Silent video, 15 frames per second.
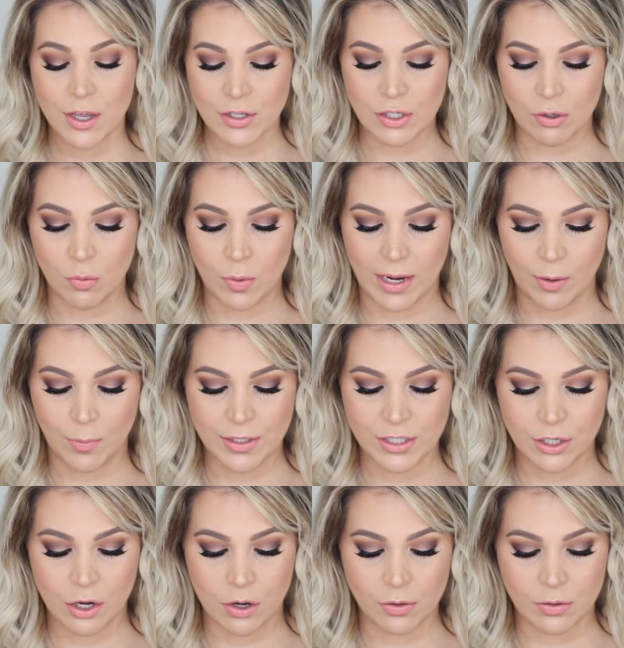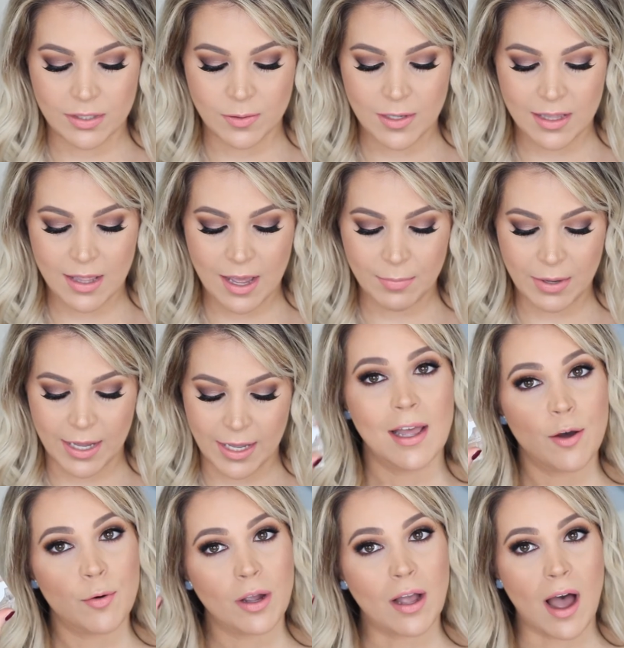So when I went to go see them, I
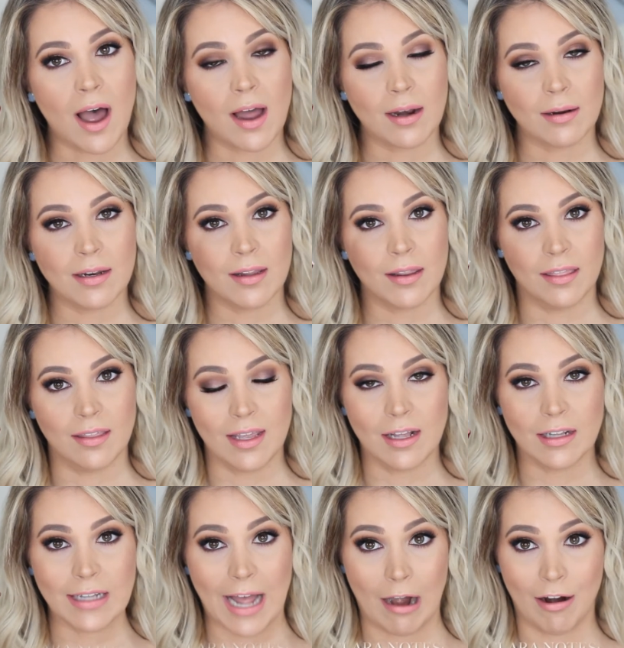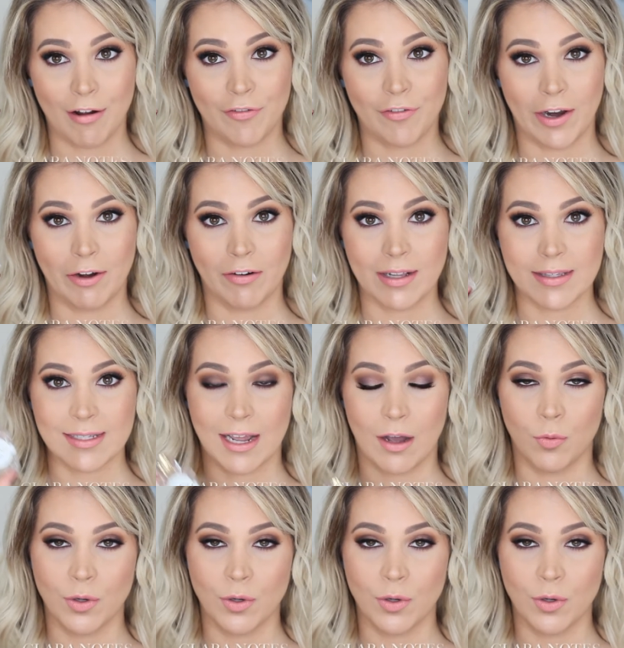got the Clara fragrance now,